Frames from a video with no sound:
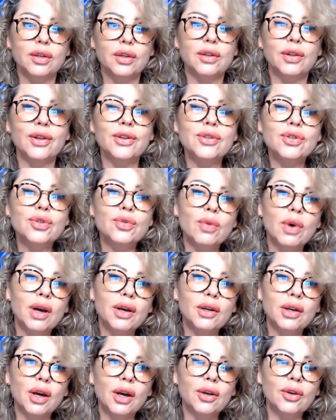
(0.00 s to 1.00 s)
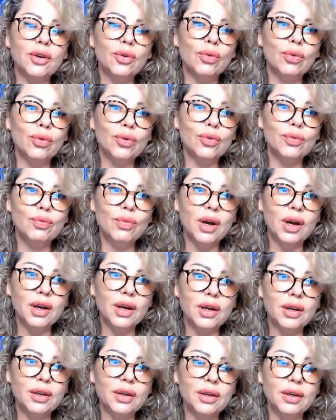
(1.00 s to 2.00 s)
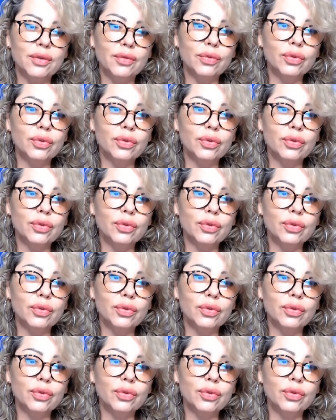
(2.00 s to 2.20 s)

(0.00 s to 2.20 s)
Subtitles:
That's why I call my